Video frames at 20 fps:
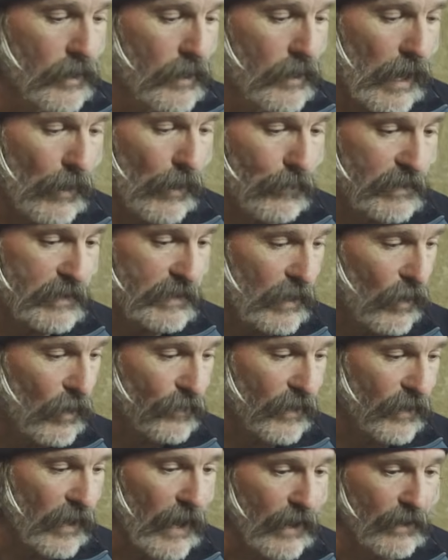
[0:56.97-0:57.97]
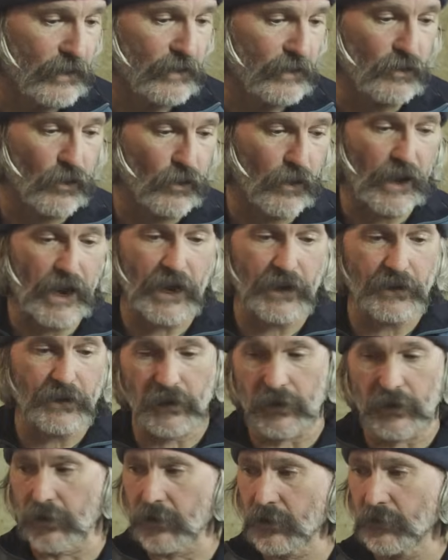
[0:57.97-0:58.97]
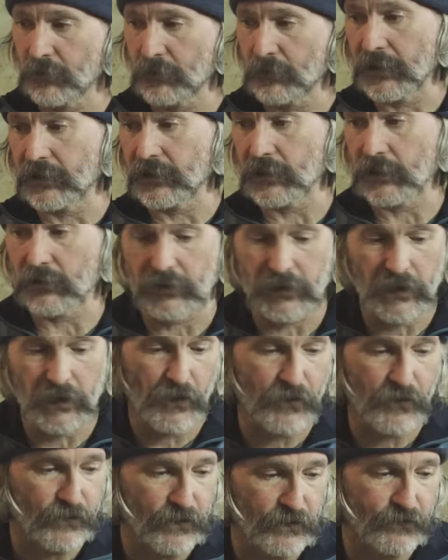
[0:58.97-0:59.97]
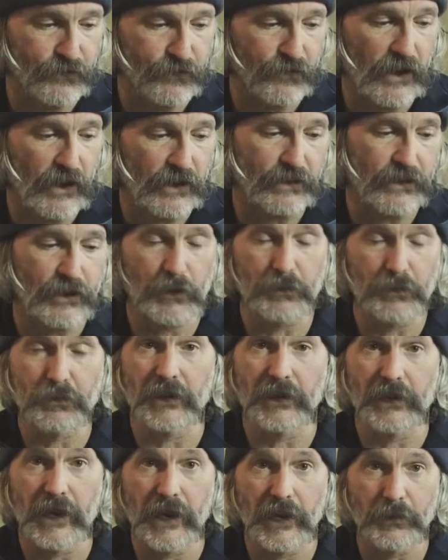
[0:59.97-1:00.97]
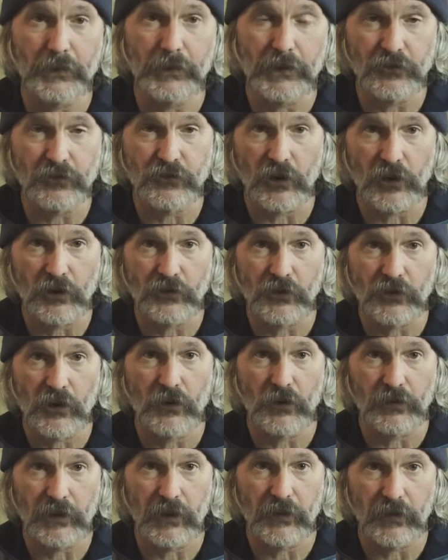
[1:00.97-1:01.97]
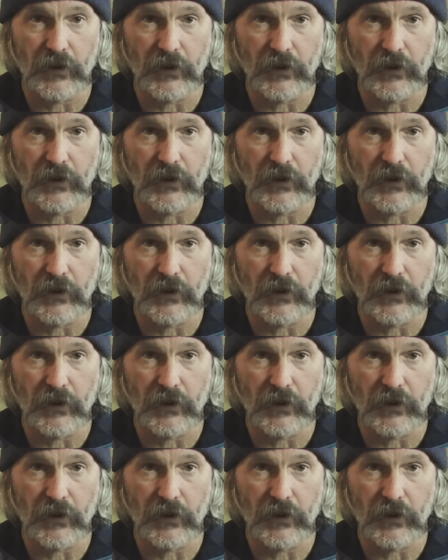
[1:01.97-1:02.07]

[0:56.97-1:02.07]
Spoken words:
I was self-guided, so I had to basically, other than flying the airplane, I had to be in charge of all the other